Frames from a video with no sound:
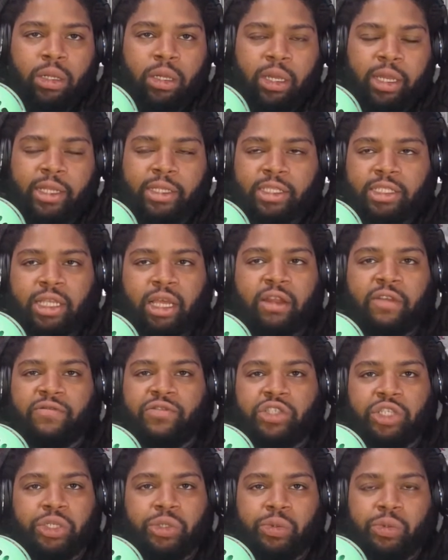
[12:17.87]
instead of
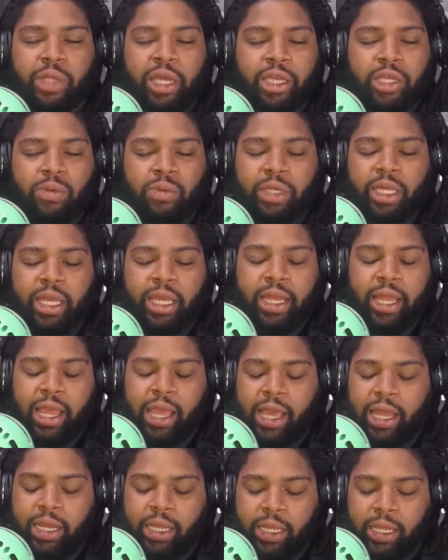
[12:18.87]
2 that you get
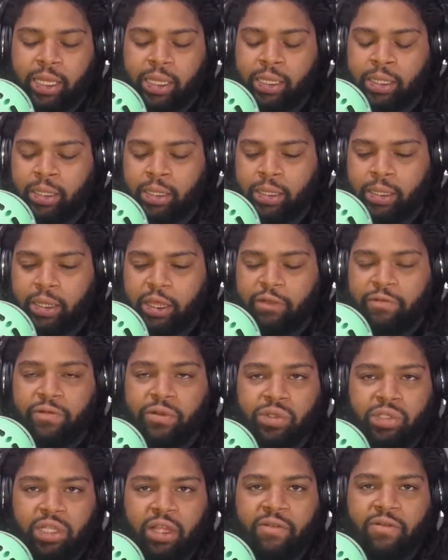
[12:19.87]
at
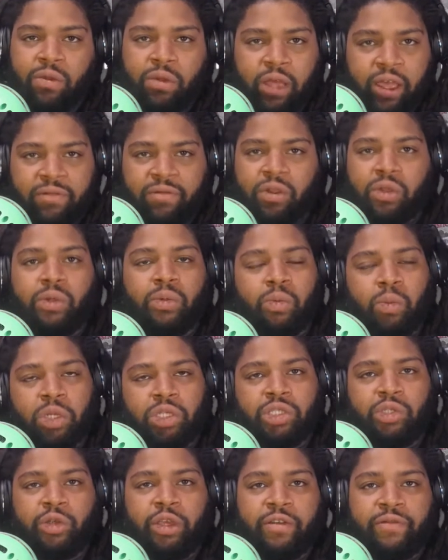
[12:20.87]
first level. I figured
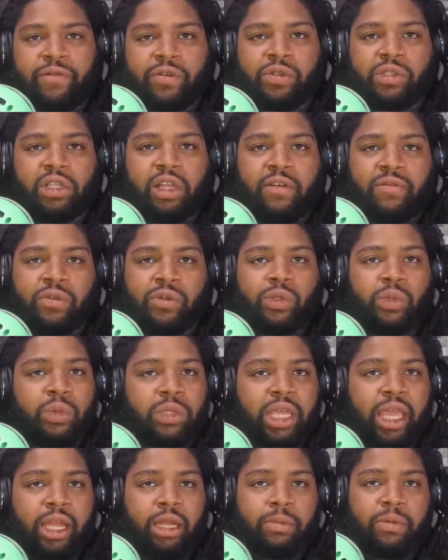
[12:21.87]
once you hit first level, you would
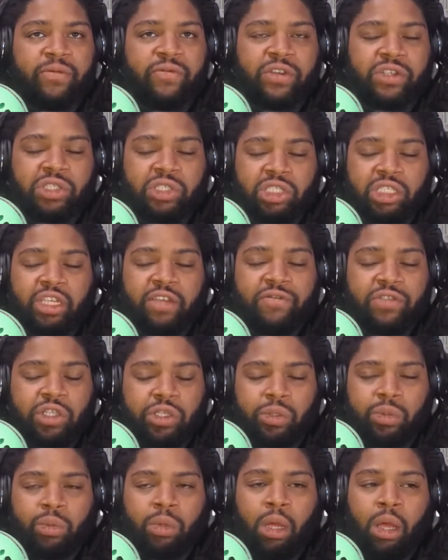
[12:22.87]
gain a proficiency of
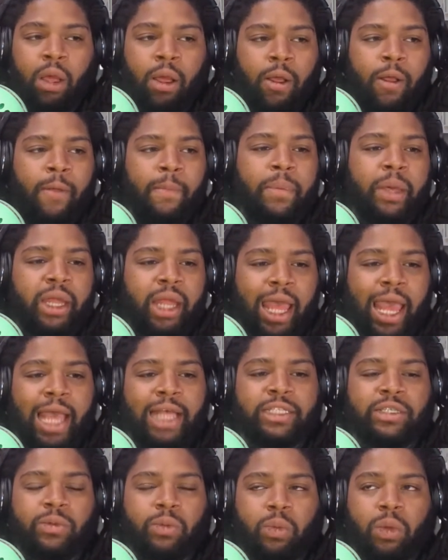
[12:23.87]
2, but
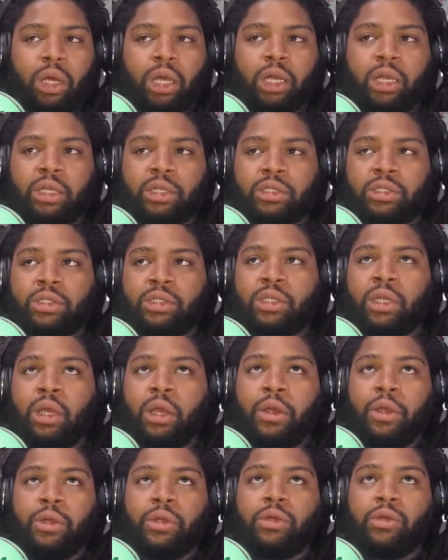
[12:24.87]
as it was,
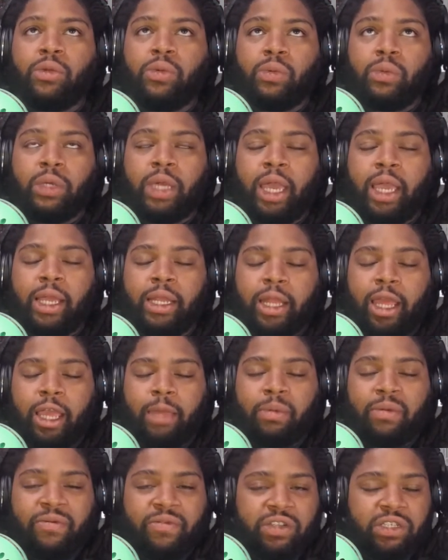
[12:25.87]
you gain a
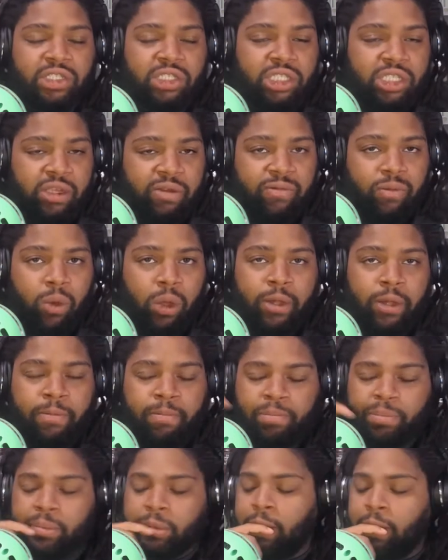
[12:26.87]
proficiency of
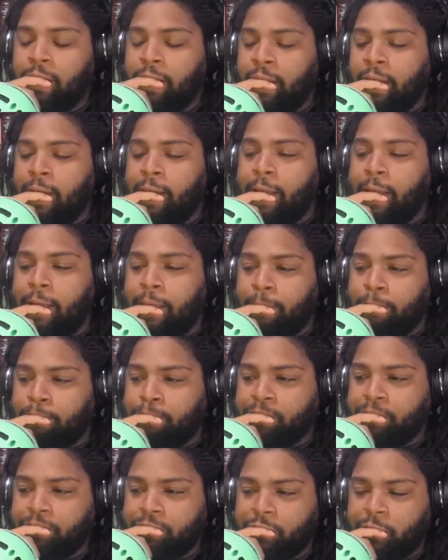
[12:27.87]
1.
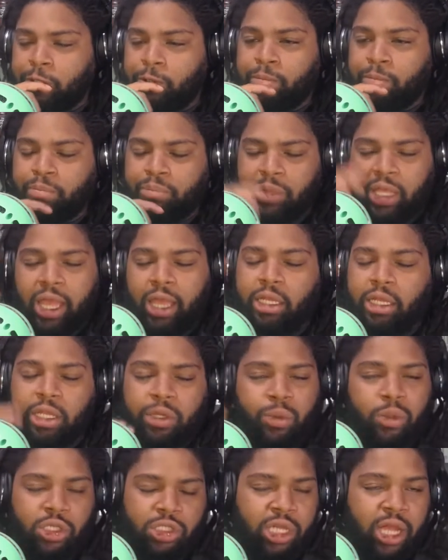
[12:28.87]
So there
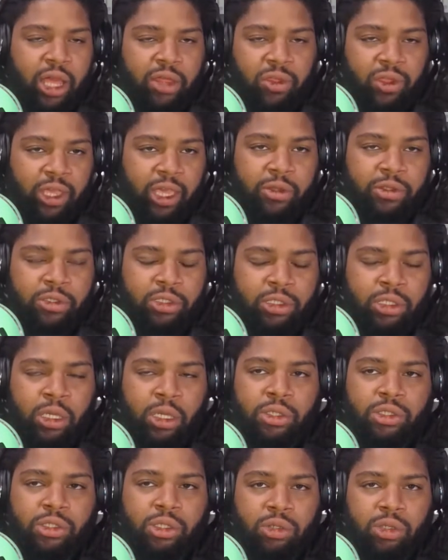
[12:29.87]
was nothing else.
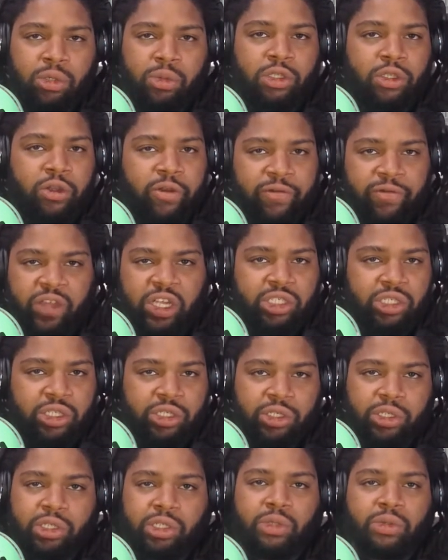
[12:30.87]
So there was no
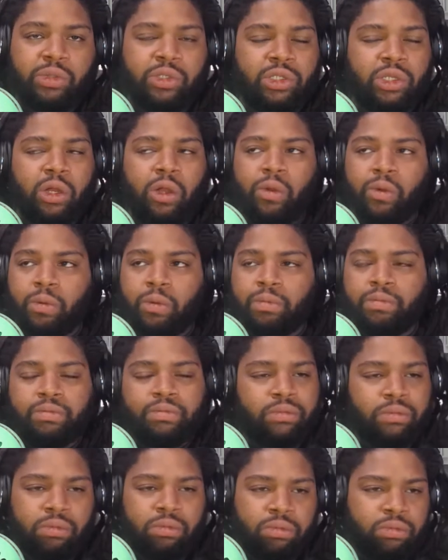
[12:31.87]
features, there was
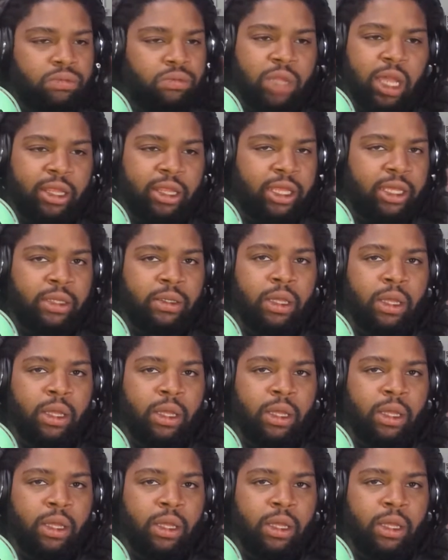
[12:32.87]
nothing.